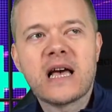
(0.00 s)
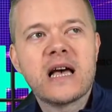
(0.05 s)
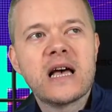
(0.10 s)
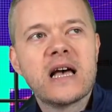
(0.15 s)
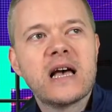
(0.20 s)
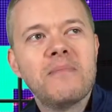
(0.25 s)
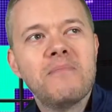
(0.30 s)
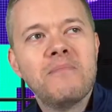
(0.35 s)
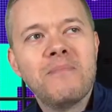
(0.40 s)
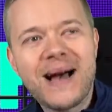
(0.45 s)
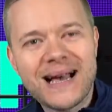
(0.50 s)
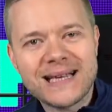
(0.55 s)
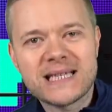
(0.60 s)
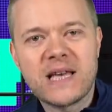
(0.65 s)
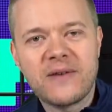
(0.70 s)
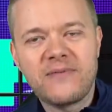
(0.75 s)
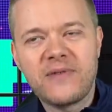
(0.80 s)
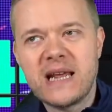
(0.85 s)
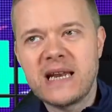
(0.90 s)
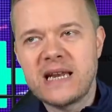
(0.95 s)

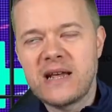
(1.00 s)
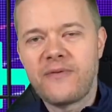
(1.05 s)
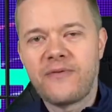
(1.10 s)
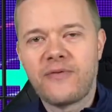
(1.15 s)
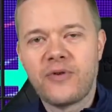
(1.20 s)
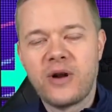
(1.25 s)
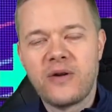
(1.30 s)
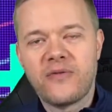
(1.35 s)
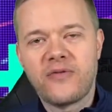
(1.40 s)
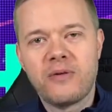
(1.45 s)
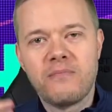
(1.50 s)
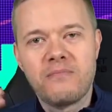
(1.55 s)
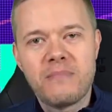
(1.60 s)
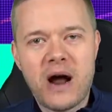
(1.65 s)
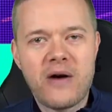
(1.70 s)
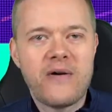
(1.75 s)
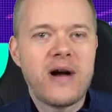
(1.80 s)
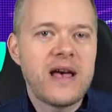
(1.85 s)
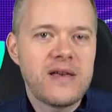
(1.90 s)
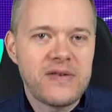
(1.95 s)
massively different from
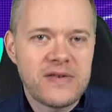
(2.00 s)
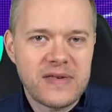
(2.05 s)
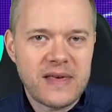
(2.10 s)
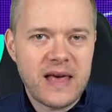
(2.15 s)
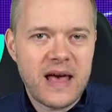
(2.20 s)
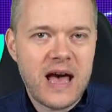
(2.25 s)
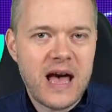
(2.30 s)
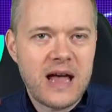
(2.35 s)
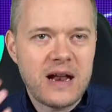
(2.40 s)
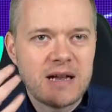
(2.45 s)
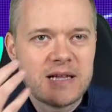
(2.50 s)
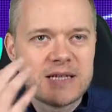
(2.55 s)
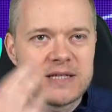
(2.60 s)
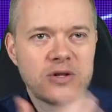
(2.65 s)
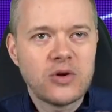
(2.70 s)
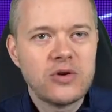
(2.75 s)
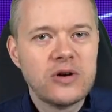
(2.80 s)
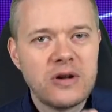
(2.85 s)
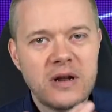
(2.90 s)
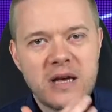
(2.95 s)
Mahrez and
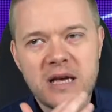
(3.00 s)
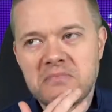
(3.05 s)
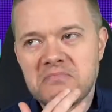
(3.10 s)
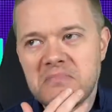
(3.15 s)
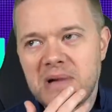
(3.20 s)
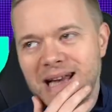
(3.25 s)
Sterling?